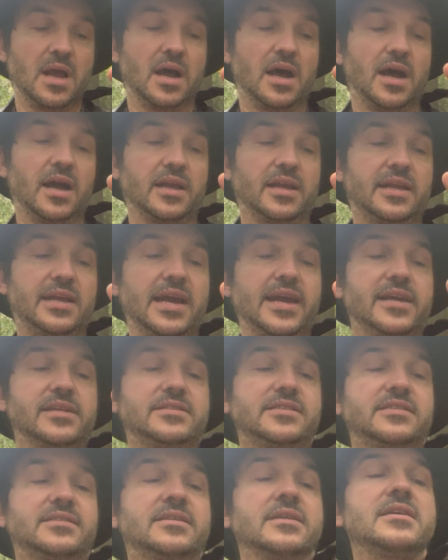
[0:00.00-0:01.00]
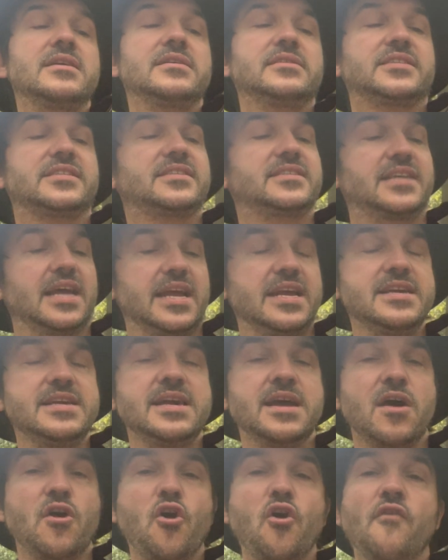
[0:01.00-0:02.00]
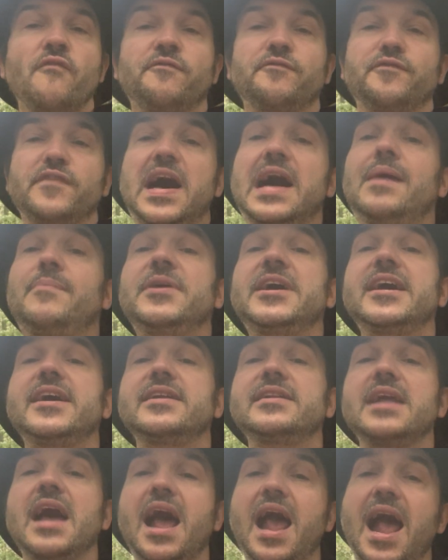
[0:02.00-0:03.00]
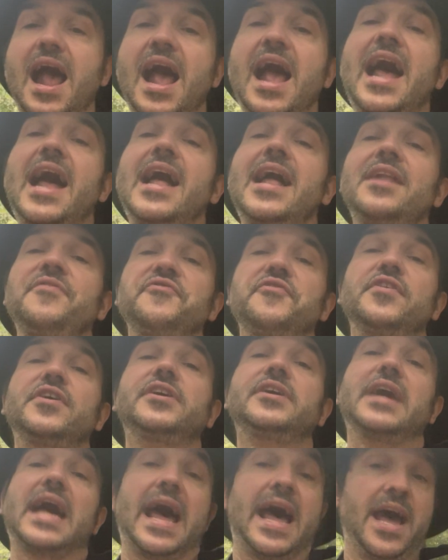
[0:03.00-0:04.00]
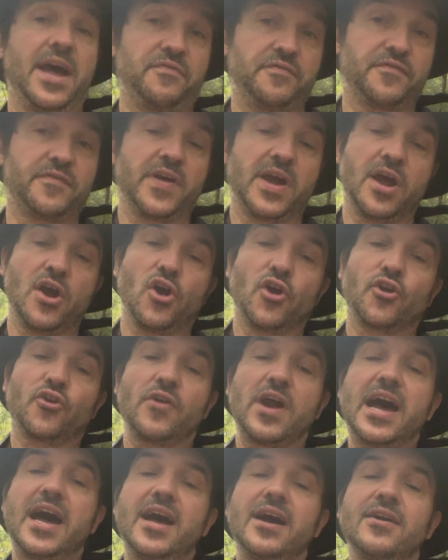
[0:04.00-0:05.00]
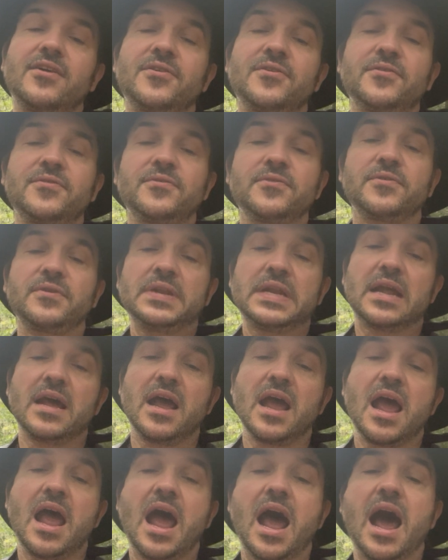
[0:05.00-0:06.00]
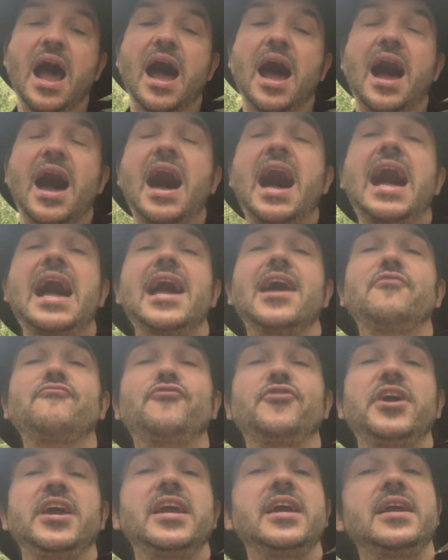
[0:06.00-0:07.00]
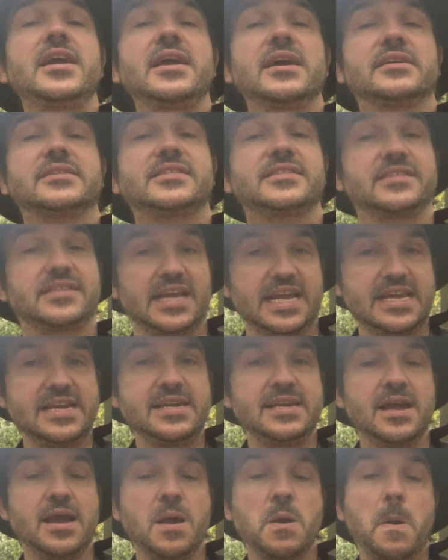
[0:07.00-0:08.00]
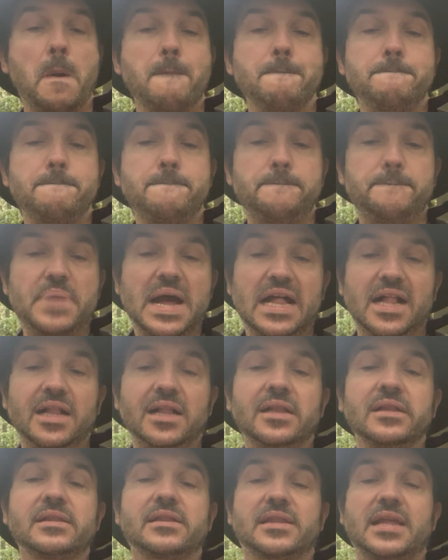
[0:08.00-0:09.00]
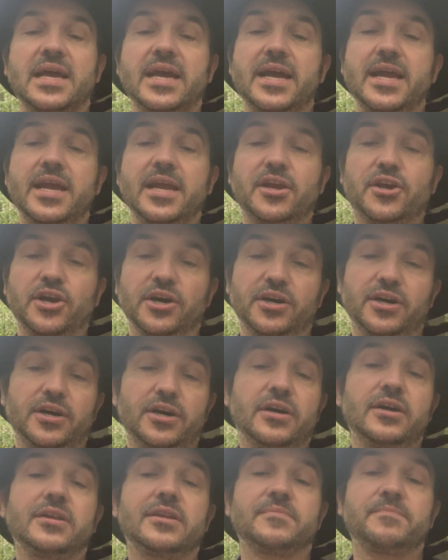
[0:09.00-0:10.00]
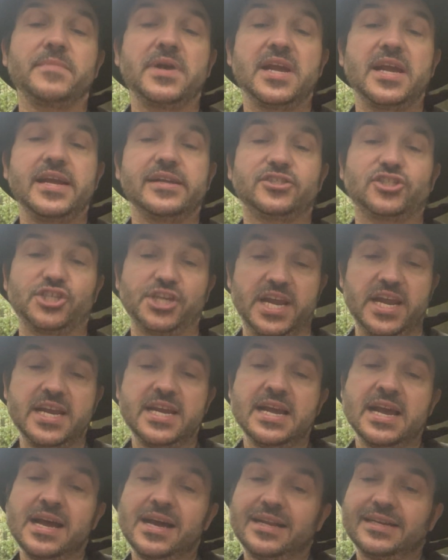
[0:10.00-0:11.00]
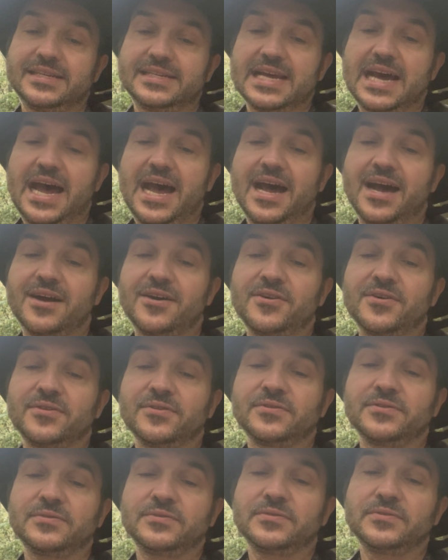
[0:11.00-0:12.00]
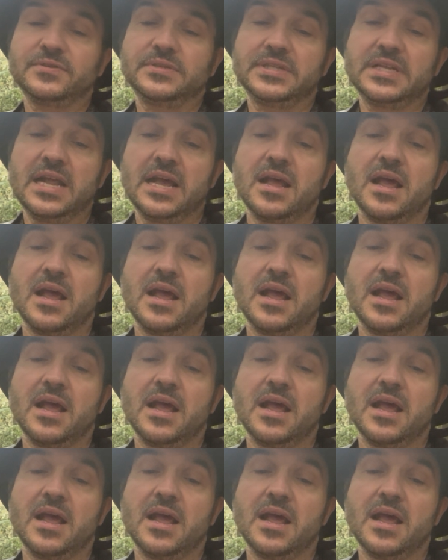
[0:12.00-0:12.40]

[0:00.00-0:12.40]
Against the C, famine, and the F, crown. I C, belt they cut me G down.